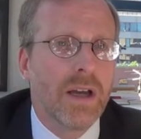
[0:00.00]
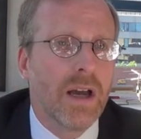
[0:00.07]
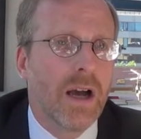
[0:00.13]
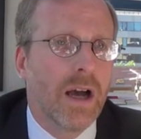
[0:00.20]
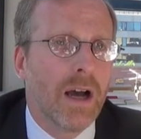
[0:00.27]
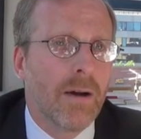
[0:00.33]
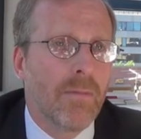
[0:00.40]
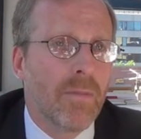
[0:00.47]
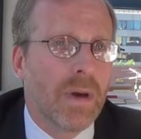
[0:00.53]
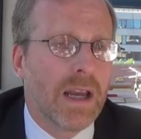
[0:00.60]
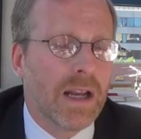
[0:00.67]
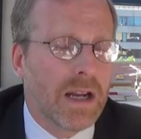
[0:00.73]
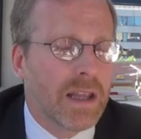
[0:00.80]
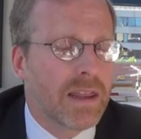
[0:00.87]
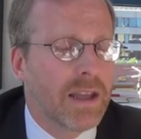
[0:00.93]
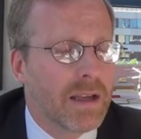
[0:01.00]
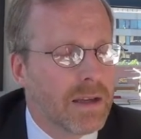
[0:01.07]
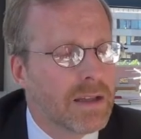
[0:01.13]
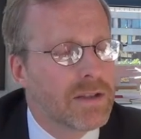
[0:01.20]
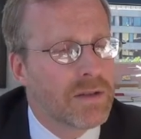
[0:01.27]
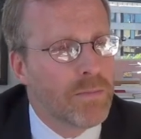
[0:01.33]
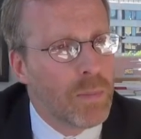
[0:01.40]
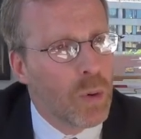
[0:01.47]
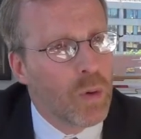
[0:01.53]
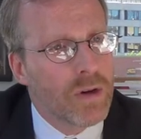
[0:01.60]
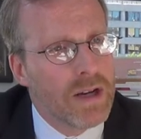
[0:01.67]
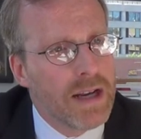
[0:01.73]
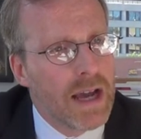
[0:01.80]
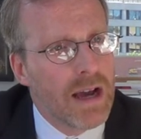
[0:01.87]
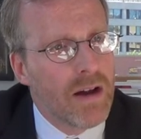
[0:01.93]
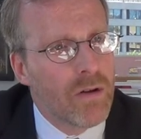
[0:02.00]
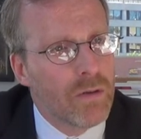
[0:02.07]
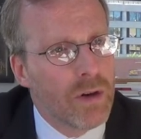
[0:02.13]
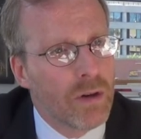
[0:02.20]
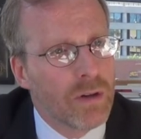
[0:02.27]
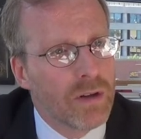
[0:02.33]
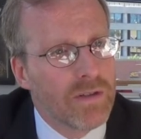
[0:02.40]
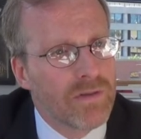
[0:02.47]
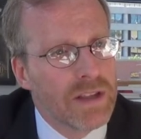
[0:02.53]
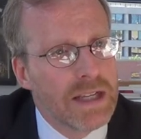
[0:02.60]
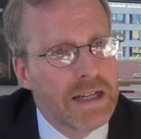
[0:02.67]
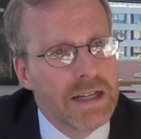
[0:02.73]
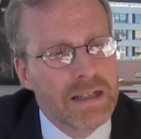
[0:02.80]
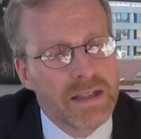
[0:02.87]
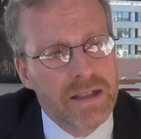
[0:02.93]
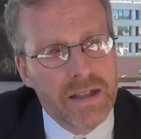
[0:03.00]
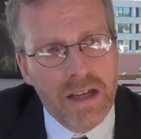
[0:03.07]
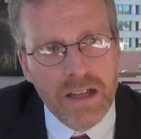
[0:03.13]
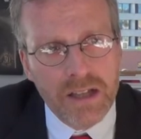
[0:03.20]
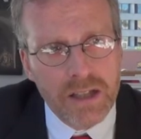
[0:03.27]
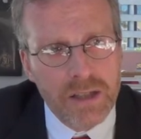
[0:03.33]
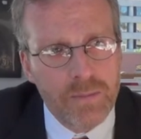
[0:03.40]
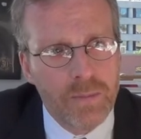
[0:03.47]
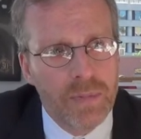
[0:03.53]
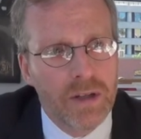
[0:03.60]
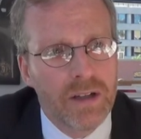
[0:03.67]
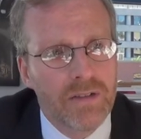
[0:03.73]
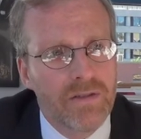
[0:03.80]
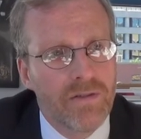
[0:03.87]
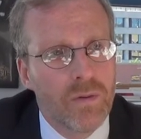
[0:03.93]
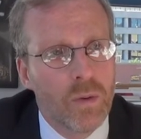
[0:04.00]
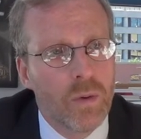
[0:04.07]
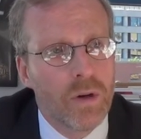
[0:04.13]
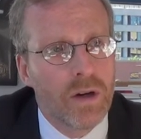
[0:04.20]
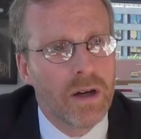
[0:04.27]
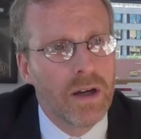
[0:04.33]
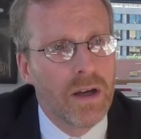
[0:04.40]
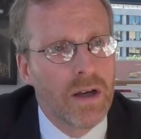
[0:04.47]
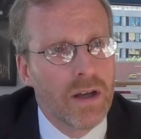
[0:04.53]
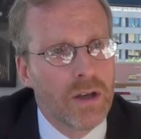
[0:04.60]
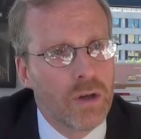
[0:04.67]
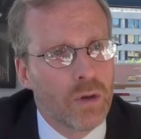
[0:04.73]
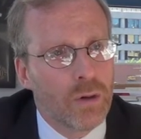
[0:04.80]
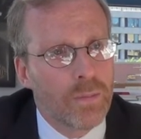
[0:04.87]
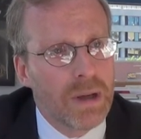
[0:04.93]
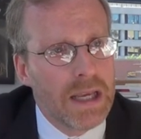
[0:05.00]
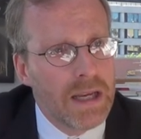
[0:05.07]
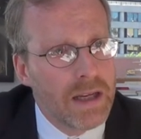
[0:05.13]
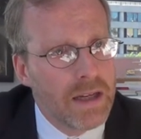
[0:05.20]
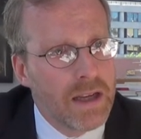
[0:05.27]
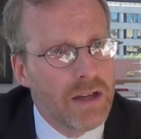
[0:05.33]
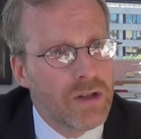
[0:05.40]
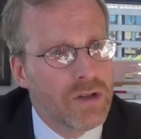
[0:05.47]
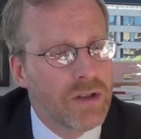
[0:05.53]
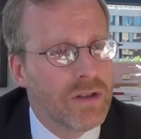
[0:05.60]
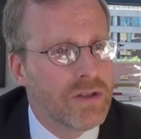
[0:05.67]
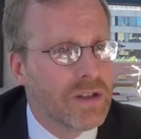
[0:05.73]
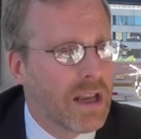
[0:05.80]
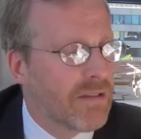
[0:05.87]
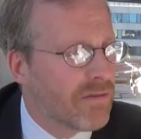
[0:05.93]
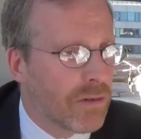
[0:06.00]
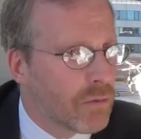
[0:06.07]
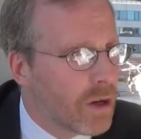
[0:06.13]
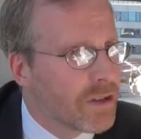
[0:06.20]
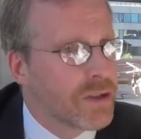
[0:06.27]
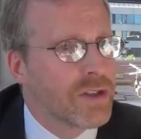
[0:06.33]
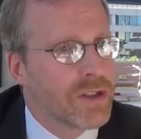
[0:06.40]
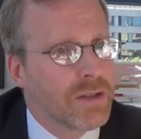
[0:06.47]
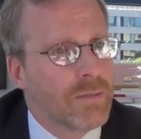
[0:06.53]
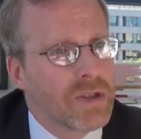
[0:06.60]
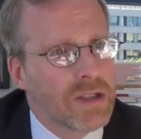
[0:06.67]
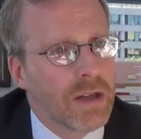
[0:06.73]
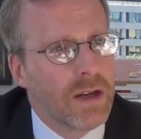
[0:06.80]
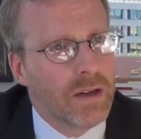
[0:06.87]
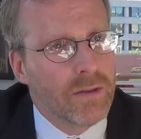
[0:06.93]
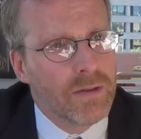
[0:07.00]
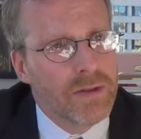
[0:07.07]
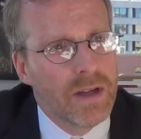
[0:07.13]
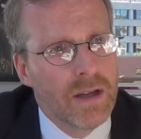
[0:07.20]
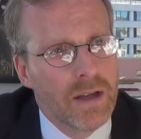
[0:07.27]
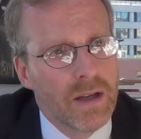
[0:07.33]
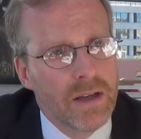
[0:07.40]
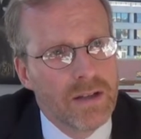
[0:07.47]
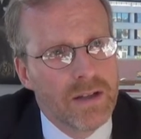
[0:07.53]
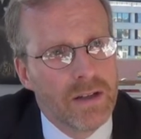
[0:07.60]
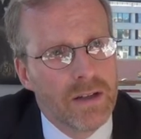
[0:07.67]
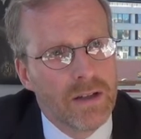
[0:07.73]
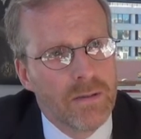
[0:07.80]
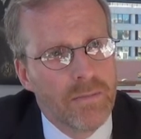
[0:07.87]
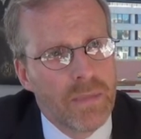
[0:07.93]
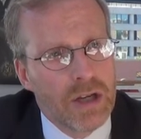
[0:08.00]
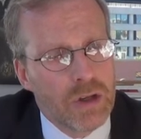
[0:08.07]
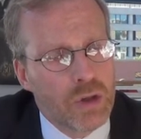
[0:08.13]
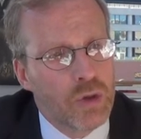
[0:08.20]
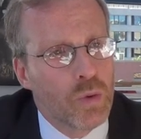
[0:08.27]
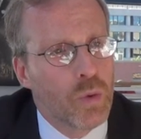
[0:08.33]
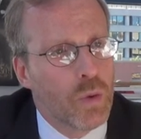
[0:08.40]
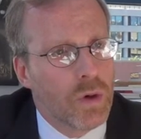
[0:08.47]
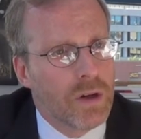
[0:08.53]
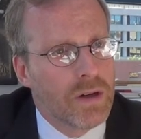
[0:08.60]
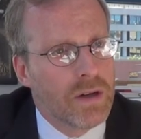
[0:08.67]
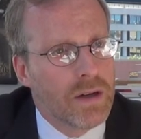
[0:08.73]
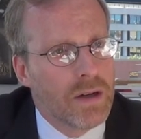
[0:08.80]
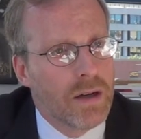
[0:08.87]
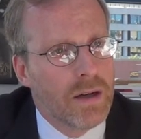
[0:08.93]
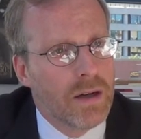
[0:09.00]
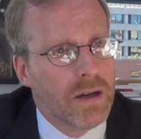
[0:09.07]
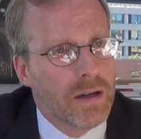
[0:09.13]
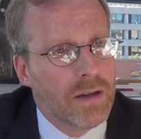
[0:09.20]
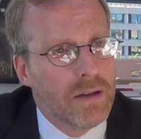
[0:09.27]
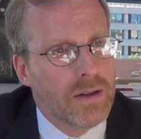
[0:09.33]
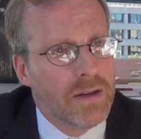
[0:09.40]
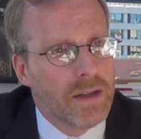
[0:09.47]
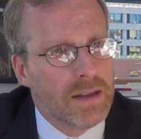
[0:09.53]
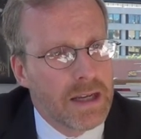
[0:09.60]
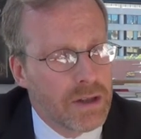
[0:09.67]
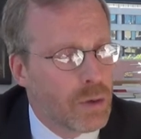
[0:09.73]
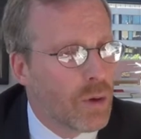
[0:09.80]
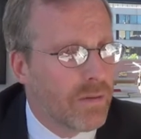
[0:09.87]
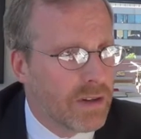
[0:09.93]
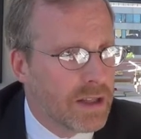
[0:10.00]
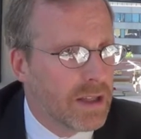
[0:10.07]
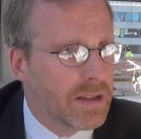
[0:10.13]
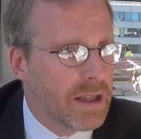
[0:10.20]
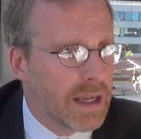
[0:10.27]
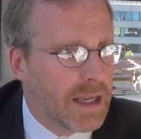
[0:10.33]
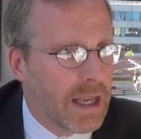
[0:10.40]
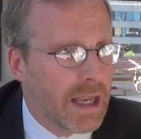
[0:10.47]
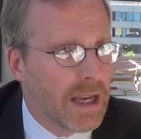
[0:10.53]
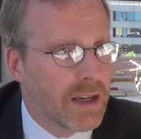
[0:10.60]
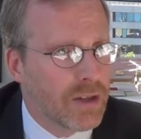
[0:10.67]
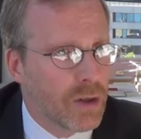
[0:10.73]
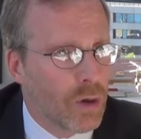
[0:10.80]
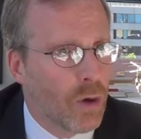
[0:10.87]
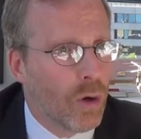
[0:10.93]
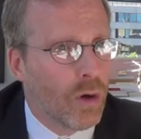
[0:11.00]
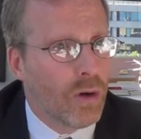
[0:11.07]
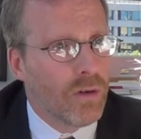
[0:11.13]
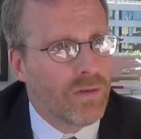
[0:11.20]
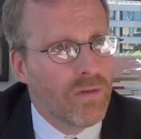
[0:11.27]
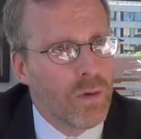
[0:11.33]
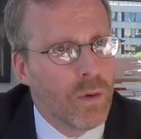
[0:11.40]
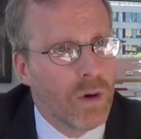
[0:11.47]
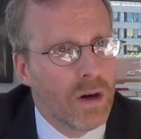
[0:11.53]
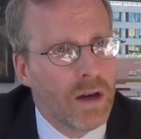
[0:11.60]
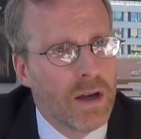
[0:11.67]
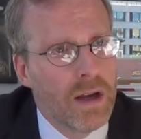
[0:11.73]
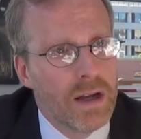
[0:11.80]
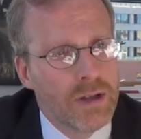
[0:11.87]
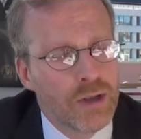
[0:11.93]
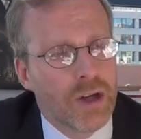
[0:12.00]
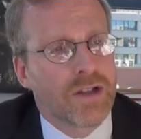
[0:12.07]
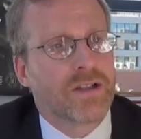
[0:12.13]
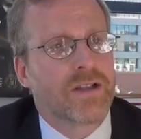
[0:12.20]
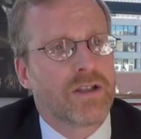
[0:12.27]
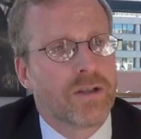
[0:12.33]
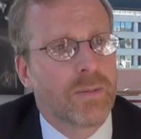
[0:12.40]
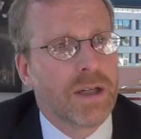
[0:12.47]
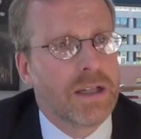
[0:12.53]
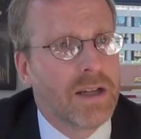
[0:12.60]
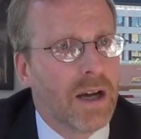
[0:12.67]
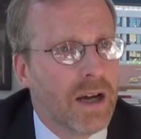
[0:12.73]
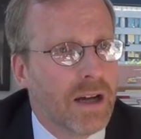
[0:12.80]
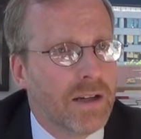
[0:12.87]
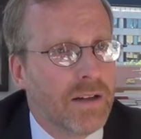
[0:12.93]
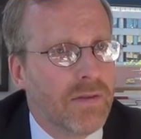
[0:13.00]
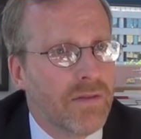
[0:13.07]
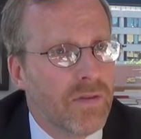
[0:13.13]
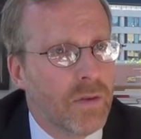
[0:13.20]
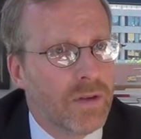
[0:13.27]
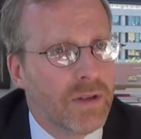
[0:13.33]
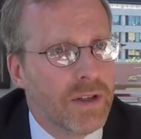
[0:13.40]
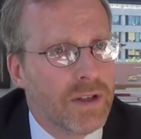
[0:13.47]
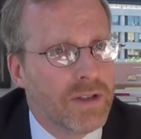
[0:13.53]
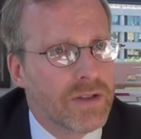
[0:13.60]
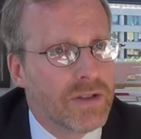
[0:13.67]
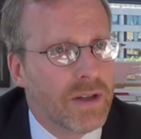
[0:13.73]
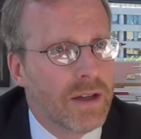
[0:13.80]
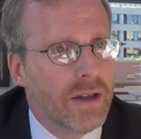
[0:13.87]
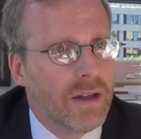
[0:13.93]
And I think it's important now not only for the United States but for European nations and for Russians themselves to make sure that they do everything they can to call for justice to be done and for these